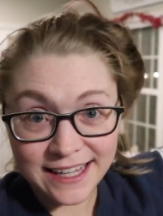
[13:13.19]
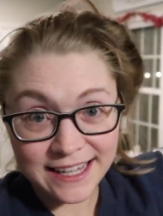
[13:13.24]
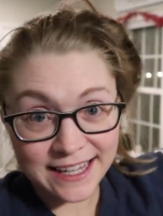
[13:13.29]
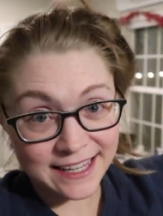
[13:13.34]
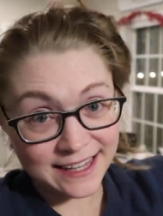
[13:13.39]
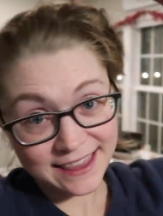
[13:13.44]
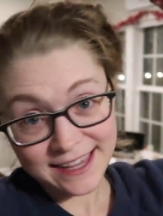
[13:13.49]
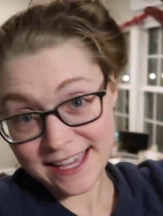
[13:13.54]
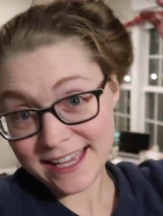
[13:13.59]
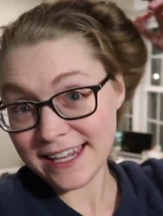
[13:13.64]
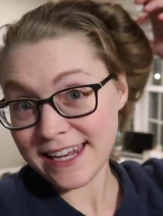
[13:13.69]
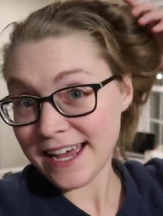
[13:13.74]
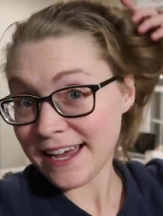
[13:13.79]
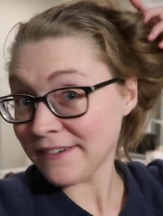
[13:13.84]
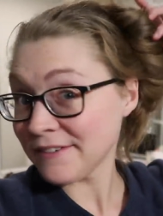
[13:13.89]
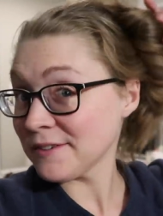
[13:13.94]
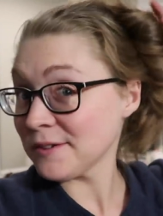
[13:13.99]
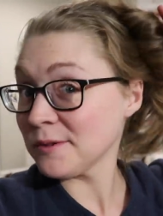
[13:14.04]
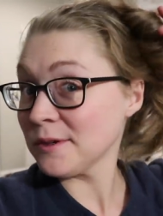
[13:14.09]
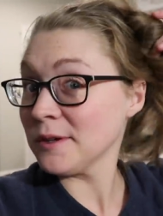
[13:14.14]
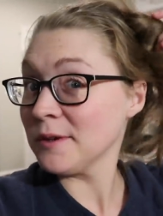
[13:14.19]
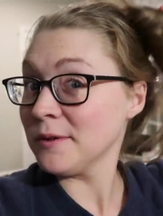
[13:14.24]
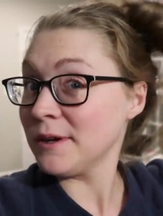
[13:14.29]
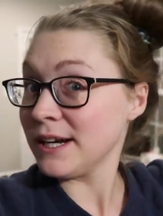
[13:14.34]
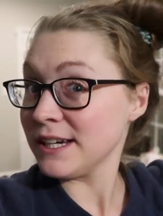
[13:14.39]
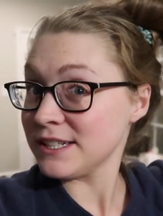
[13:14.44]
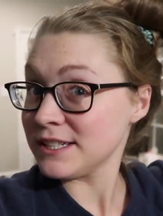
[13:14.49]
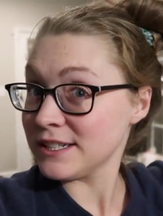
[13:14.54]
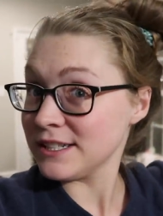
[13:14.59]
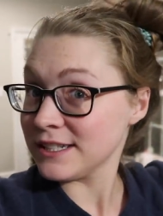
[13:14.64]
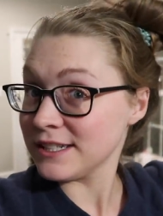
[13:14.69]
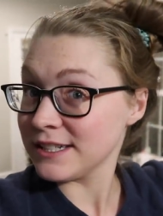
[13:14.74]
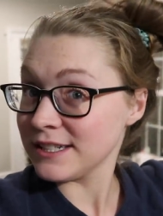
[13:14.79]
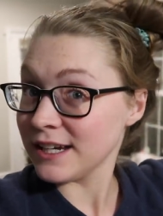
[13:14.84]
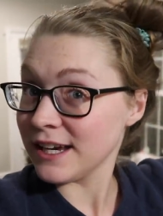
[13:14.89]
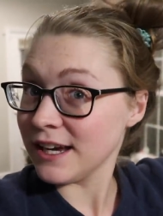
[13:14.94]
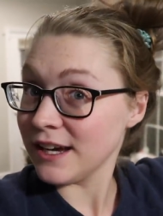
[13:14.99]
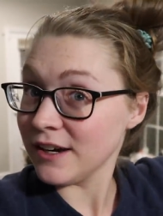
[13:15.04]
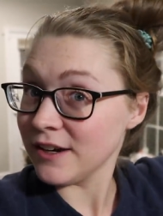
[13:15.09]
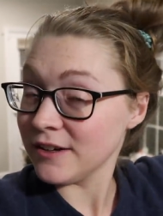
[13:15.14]
And then after we watched a
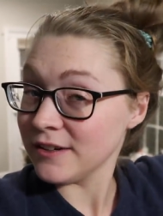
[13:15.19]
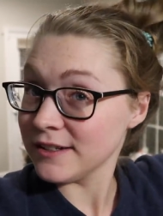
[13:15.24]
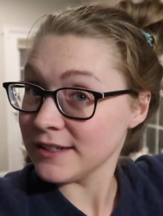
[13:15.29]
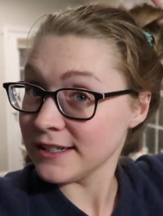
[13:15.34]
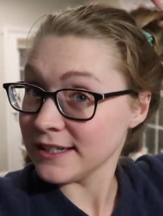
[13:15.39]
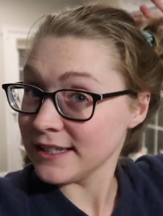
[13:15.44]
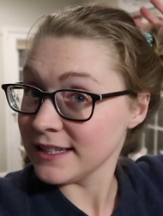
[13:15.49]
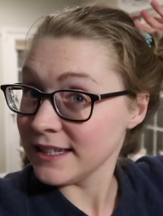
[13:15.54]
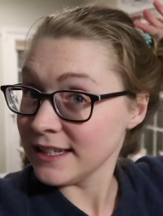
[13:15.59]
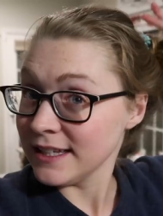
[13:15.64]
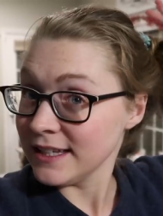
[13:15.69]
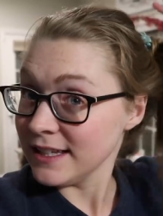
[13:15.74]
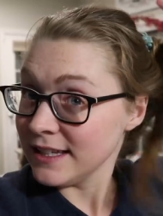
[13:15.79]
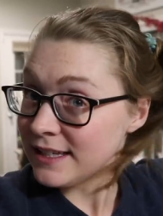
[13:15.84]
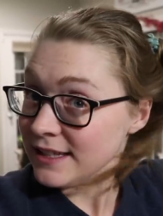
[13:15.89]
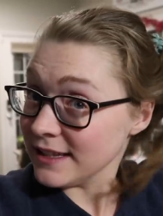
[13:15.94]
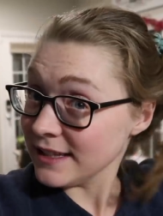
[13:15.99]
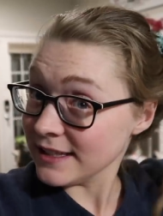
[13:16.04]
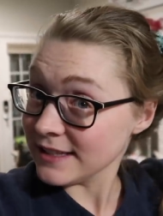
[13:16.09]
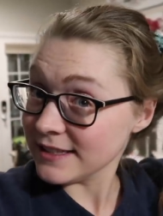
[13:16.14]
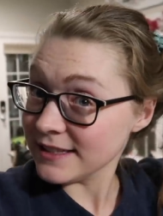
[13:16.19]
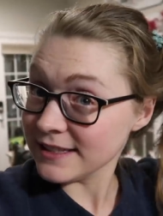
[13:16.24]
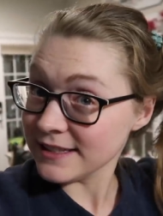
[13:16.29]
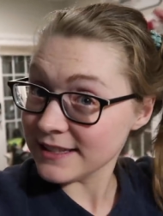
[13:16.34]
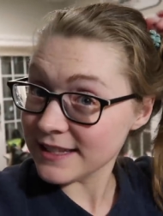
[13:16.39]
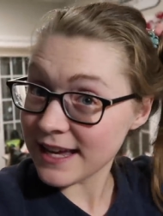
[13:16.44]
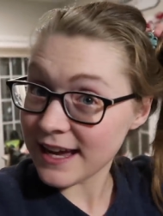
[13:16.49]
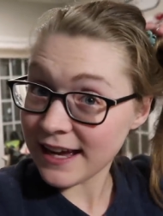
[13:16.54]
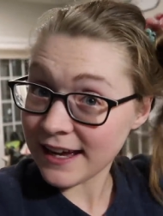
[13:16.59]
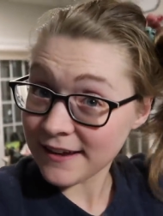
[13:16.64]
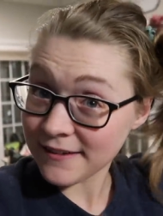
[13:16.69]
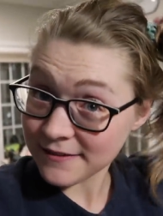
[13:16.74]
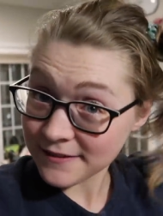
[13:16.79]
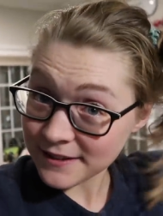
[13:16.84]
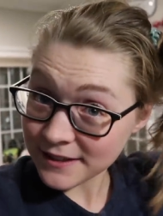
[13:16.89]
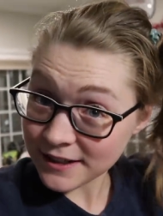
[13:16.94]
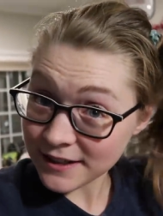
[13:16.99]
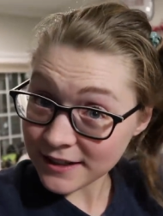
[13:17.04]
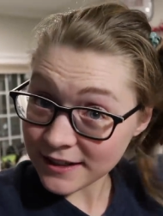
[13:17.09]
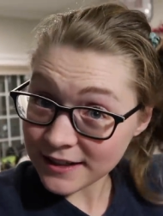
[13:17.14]
show, this is the
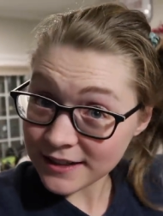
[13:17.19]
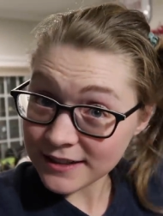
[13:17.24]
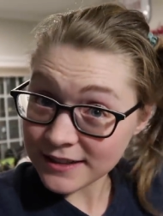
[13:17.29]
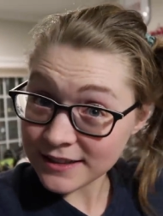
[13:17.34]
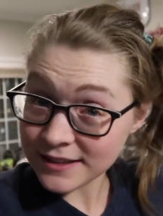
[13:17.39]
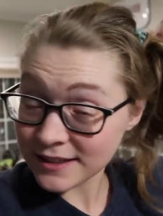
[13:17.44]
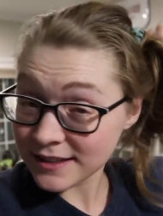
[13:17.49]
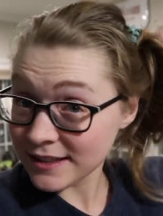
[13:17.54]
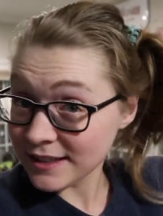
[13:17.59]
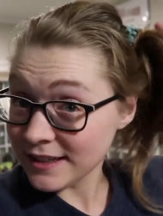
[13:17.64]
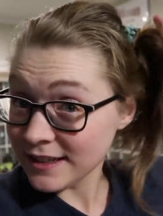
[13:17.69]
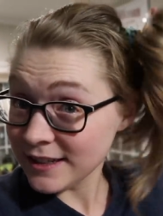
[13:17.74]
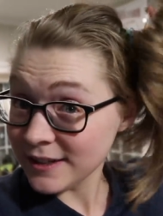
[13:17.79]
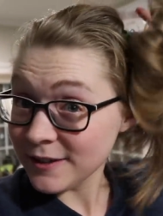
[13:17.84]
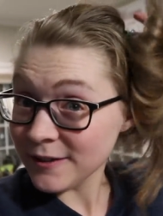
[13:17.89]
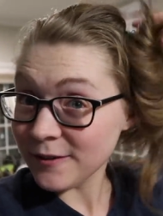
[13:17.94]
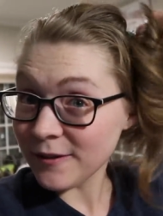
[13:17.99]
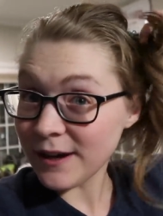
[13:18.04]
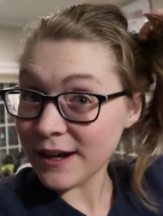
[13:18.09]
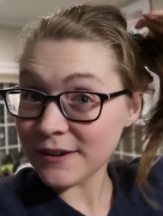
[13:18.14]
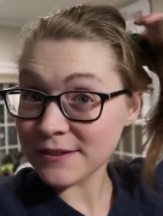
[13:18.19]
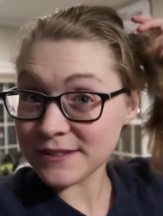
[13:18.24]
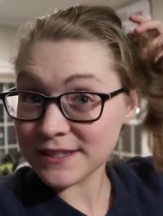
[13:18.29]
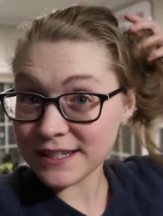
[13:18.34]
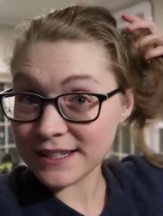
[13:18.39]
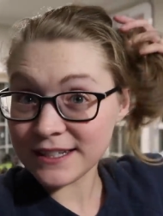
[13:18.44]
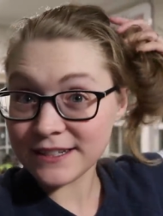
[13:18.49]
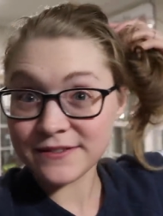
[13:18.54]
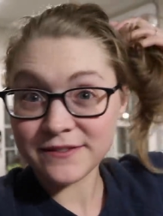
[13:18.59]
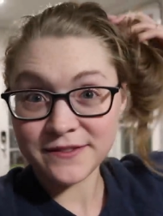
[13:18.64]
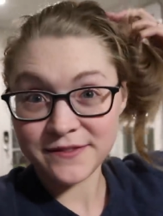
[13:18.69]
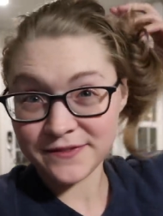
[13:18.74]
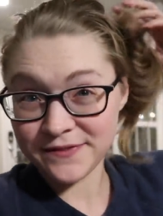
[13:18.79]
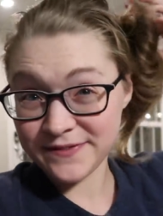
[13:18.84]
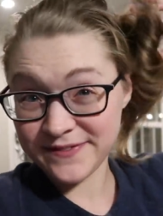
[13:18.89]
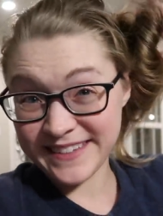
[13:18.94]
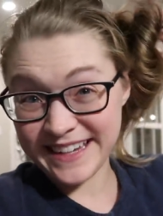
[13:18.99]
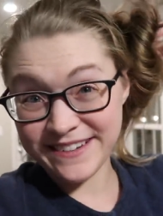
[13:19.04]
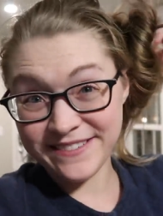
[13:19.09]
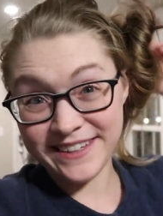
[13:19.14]
after. Lousy.
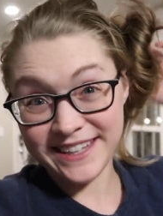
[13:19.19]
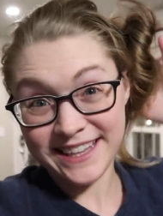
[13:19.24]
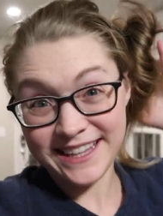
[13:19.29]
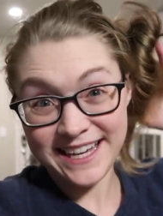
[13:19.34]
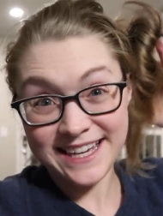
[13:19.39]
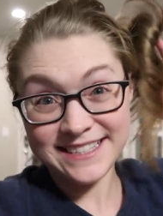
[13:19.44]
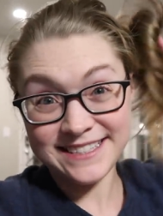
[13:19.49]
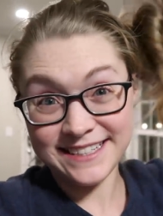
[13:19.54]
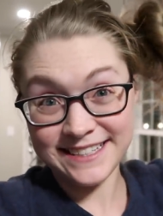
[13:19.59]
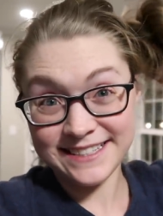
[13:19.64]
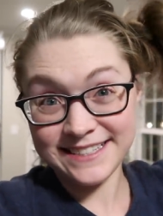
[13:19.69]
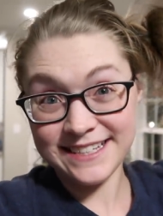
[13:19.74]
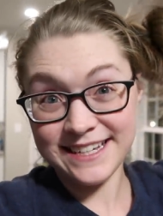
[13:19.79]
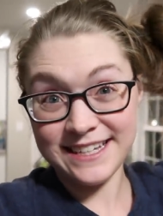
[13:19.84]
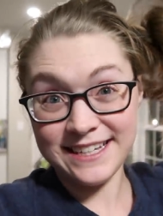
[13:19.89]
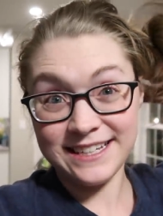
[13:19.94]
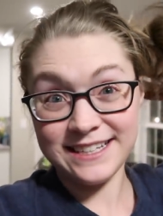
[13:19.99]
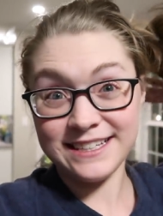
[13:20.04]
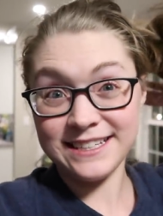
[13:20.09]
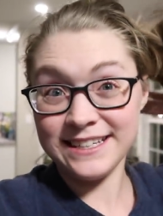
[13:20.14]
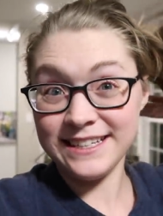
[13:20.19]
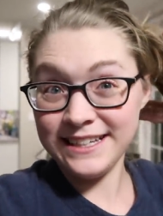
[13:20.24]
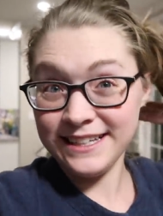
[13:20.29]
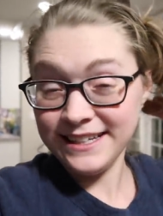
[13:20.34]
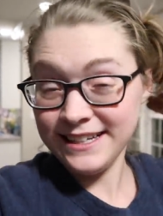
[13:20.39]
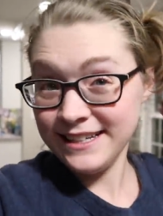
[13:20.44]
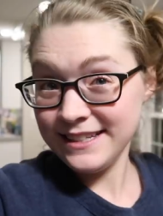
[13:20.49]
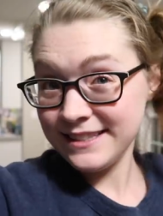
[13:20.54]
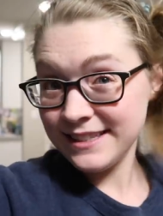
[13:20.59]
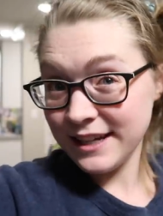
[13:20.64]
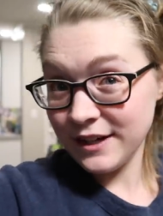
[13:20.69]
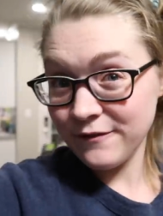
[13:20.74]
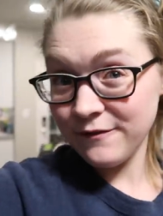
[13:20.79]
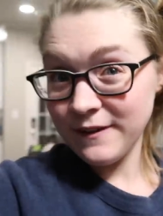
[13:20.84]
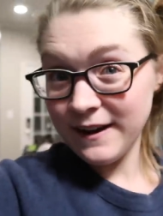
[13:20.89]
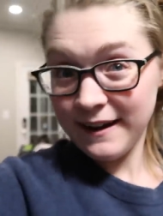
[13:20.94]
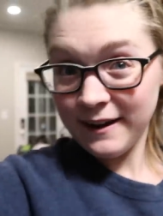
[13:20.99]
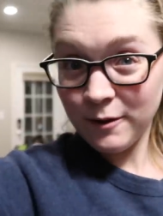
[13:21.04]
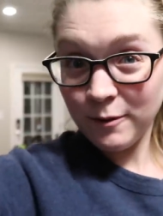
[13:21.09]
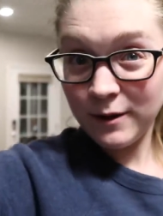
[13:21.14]
I mean, that's exciting. It's like a
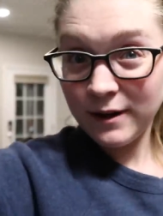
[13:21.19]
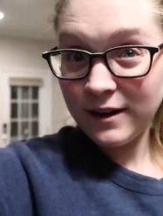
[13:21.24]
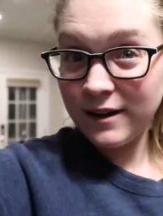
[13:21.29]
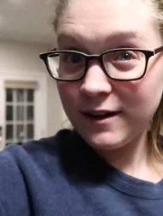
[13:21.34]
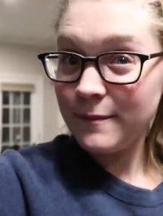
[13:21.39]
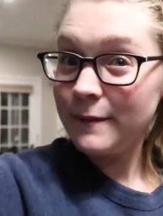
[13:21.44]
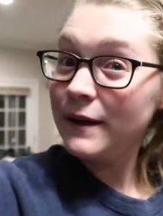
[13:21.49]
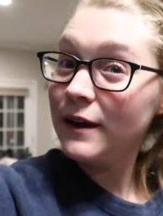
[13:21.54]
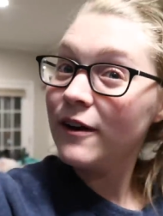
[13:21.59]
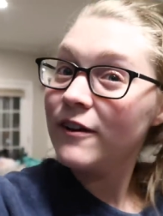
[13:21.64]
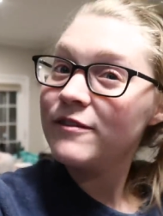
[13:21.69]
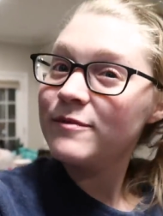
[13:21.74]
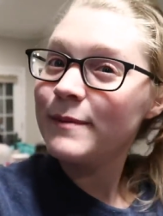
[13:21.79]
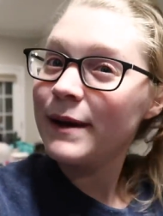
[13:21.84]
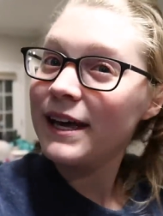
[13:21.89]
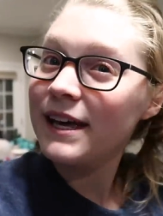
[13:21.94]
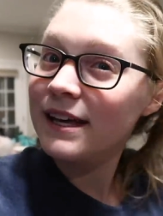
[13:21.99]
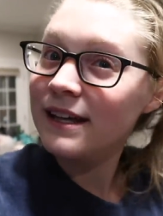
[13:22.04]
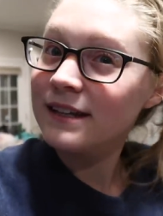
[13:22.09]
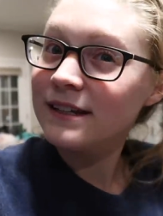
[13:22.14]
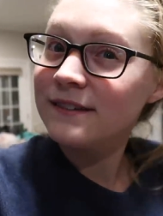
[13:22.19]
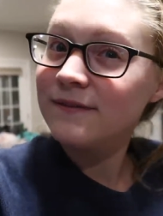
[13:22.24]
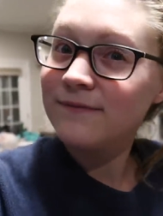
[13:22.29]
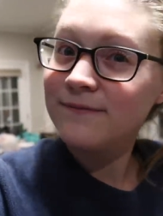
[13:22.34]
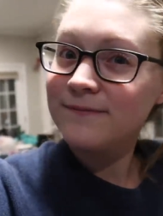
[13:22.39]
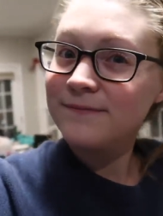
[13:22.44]
firework coming off my head.